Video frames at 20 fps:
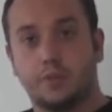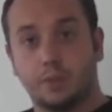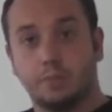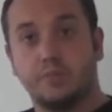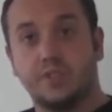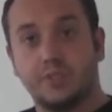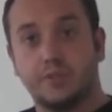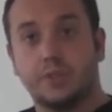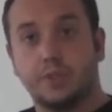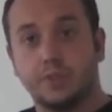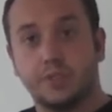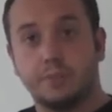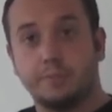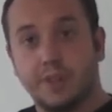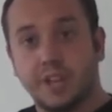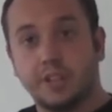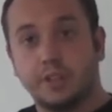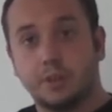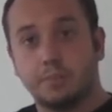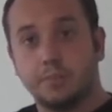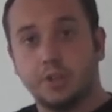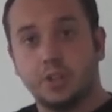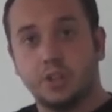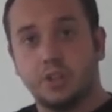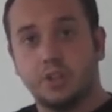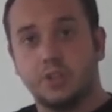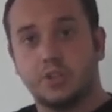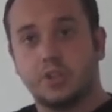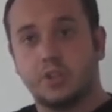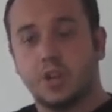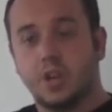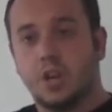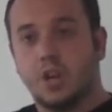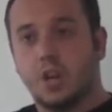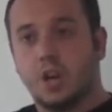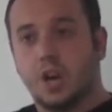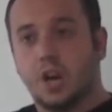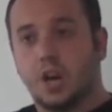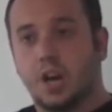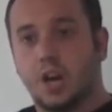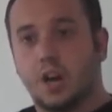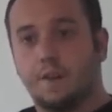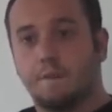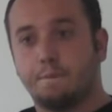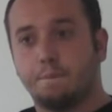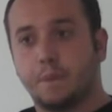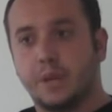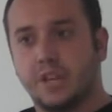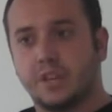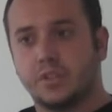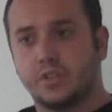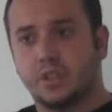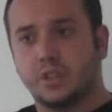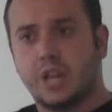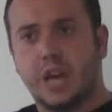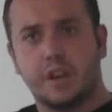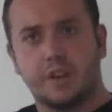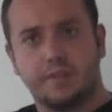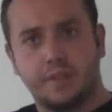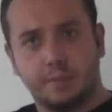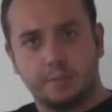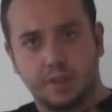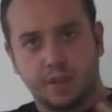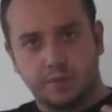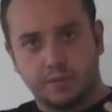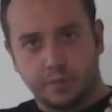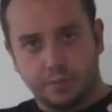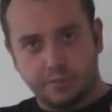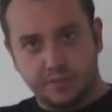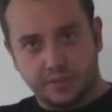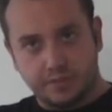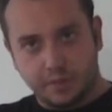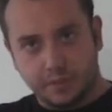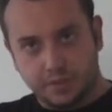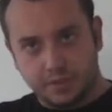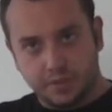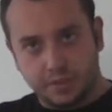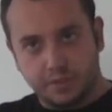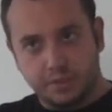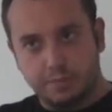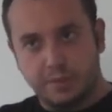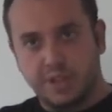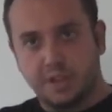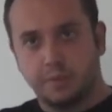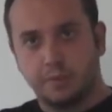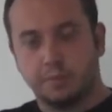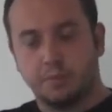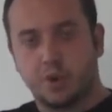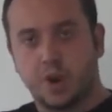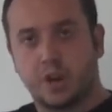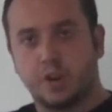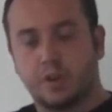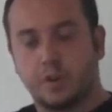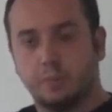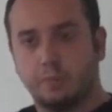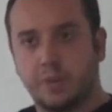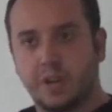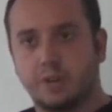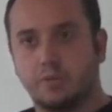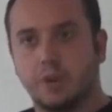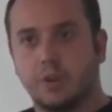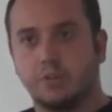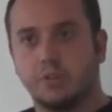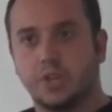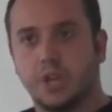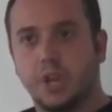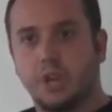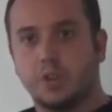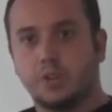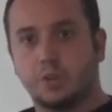from different debate communities uh, because a lot of them come from different debating backgrounds.